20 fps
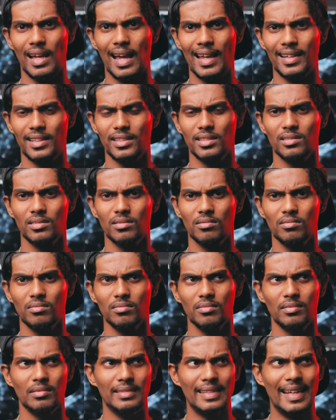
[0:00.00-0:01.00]
at
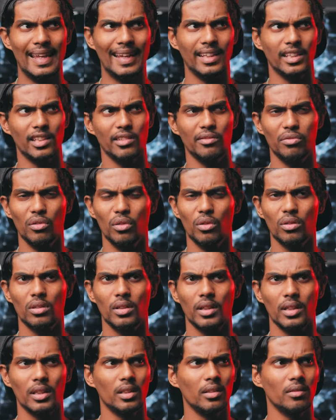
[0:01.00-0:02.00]
-4,
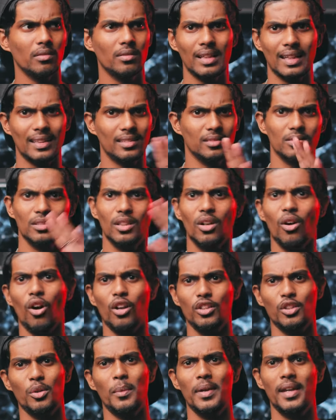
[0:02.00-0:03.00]
like
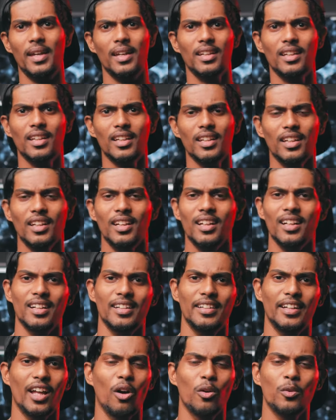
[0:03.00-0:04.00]
all the way
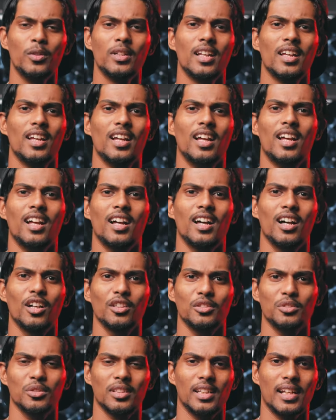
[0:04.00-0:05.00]
down,
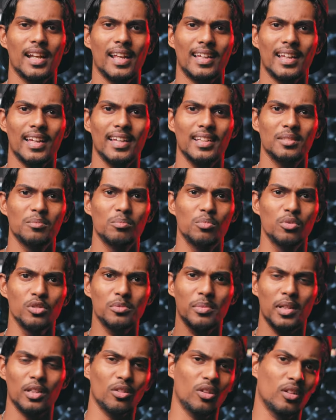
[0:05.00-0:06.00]
so that I can
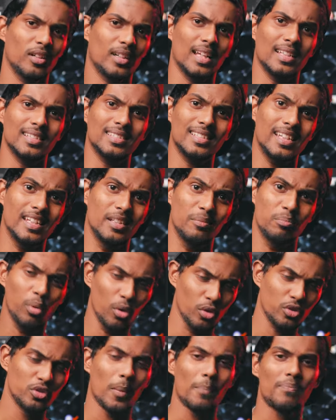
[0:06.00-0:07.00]
boost my contrast in
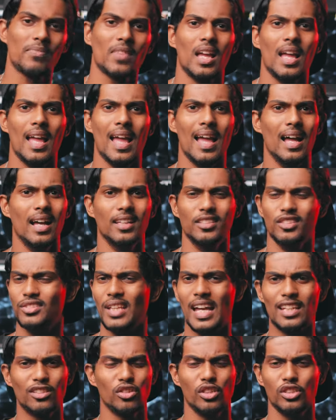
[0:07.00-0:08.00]
post. The
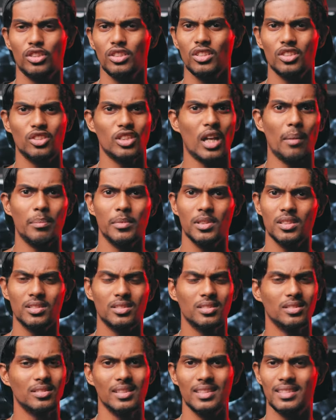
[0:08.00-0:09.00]
saturation, the
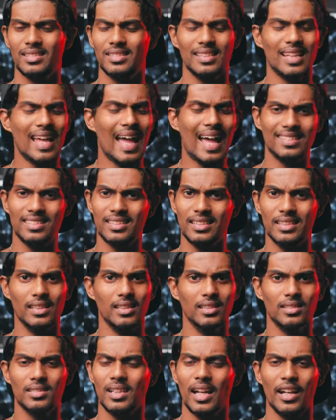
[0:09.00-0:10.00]
sharpness, it's as it
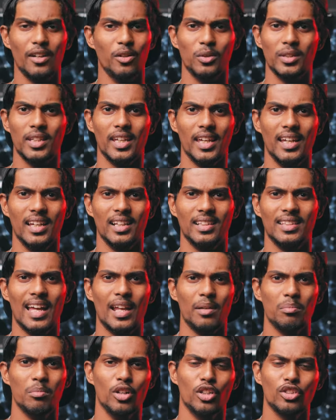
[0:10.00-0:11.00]
is. I don't care
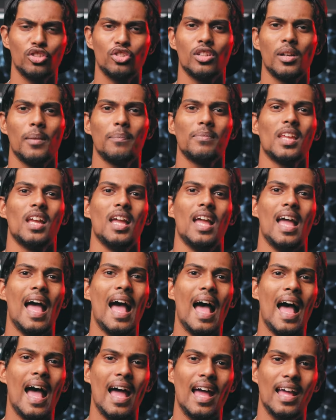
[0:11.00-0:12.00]
that much.
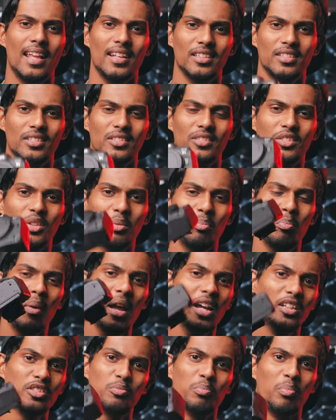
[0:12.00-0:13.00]
And the
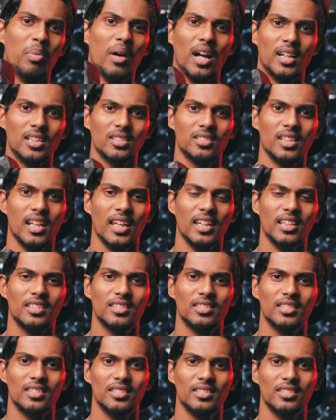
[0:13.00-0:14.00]
best part is like,
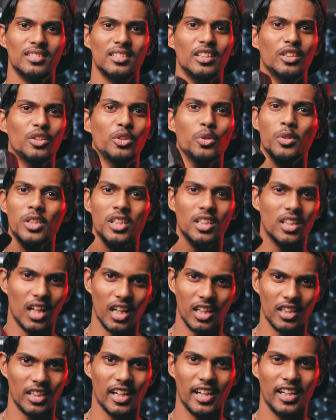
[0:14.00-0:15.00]
during
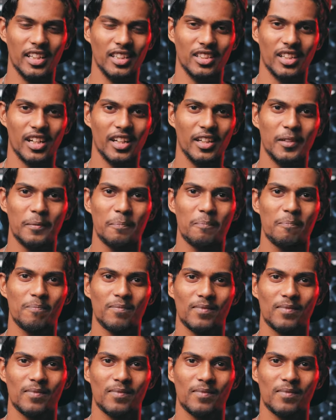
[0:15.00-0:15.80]
color grading, right?